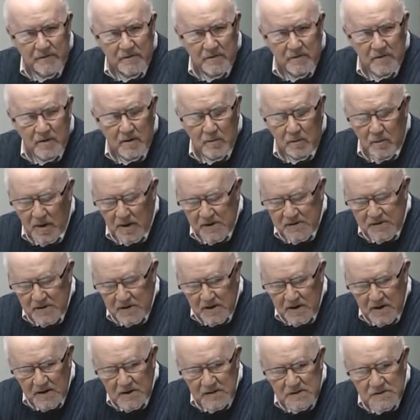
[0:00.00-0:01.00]
for
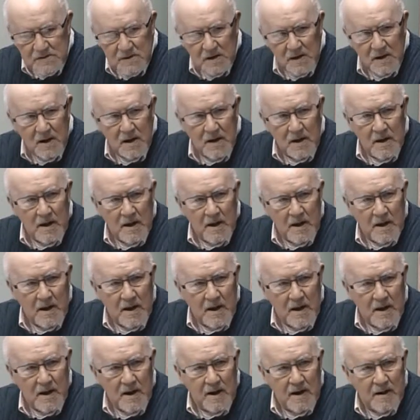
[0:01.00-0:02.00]
watching us.
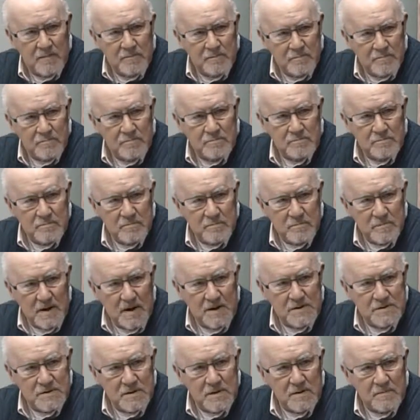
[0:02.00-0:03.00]
And
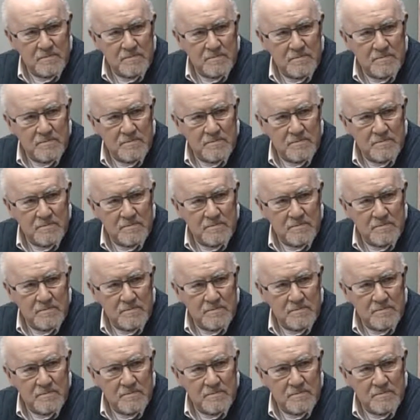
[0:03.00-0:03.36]
that's it.